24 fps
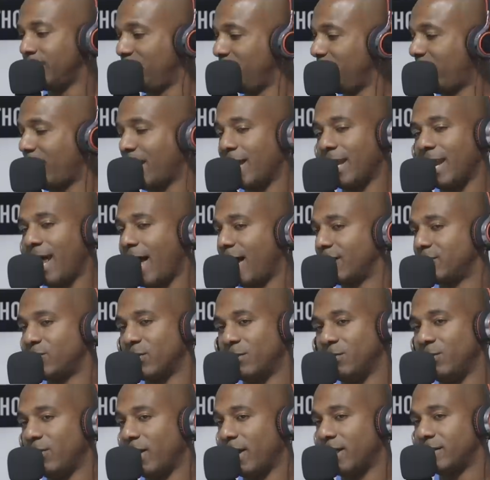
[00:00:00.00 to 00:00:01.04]
No. You can't lie to
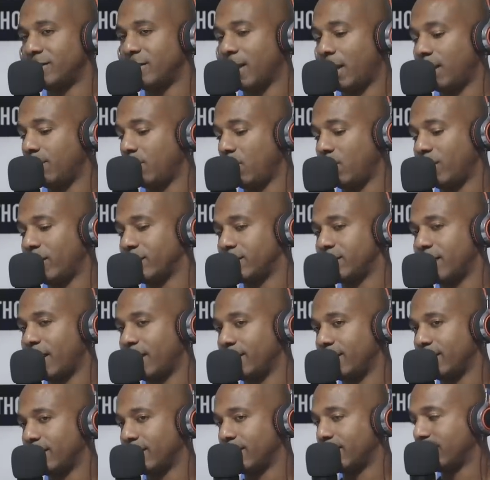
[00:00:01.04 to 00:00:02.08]
them. You gotta no. tell them. Did oh, you ever have a